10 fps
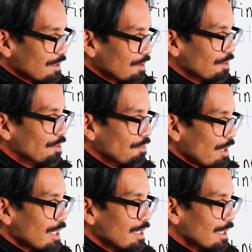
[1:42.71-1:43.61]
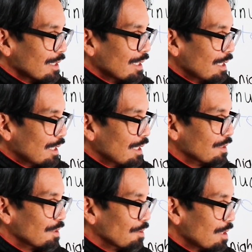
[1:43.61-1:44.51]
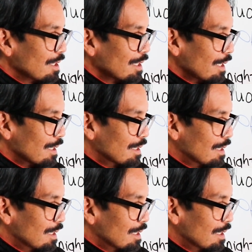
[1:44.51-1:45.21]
still raining until here.